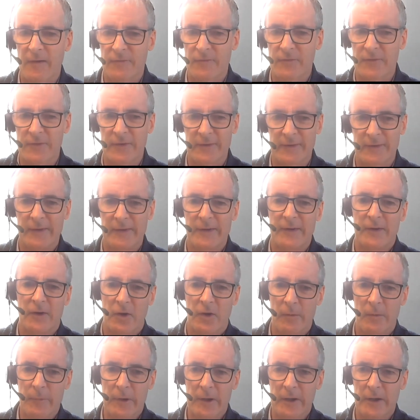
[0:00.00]
after
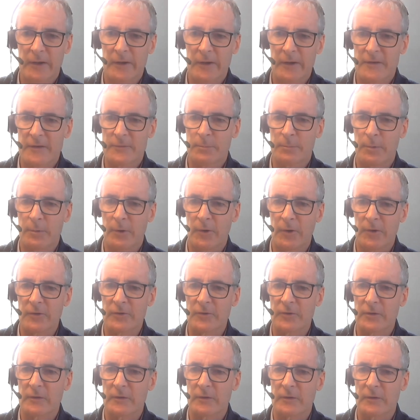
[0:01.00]
coming in at this
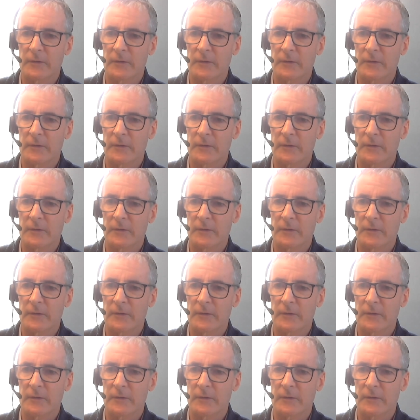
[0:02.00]
point.